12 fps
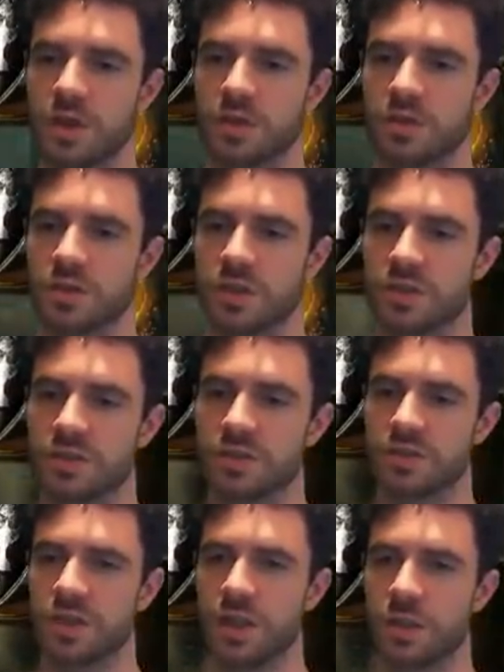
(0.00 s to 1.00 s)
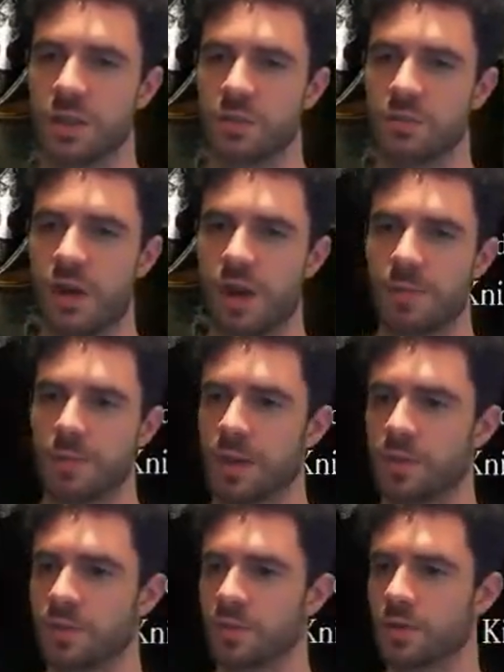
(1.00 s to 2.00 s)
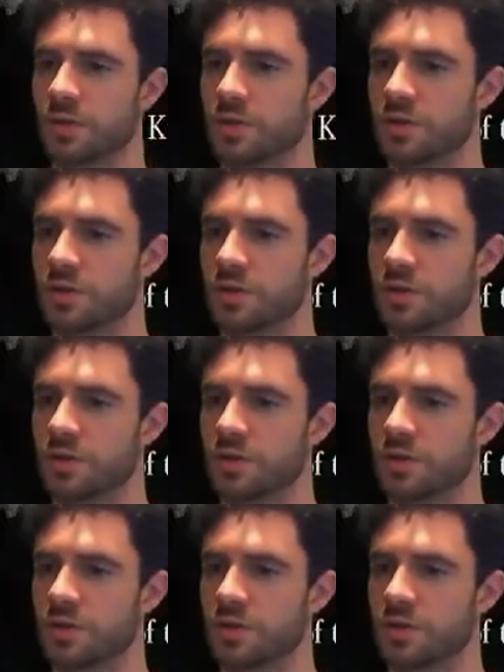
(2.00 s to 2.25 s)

So guys, this is how the whole farming method works.